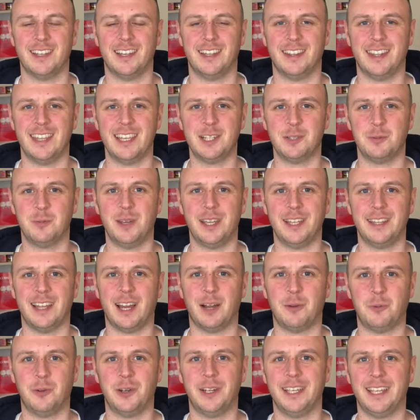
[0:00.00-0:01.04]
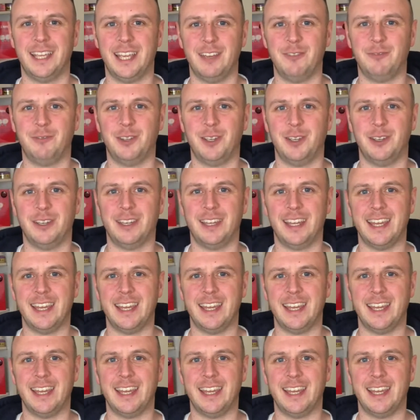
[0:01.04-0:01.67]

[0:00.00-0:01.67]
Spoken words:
this week that I want to give you